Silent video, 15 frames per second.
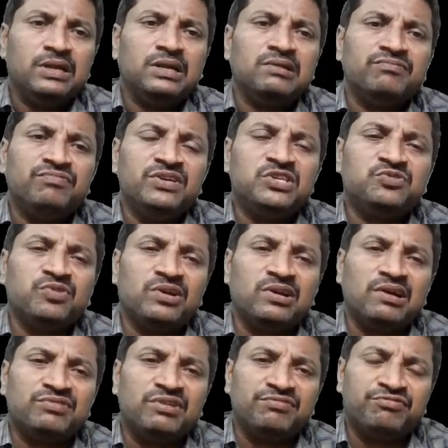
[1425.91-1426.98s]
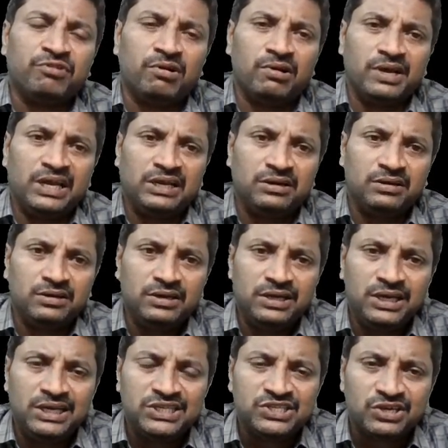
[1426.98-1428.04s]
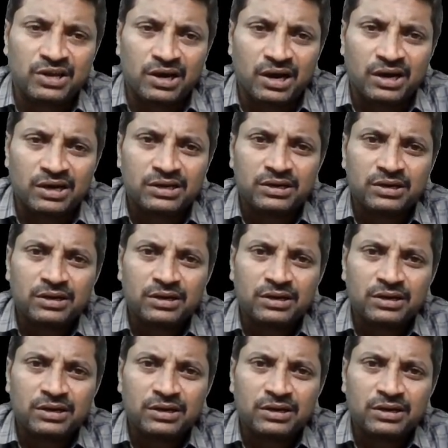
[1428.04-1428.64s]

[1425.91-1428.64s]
Which one of the following is not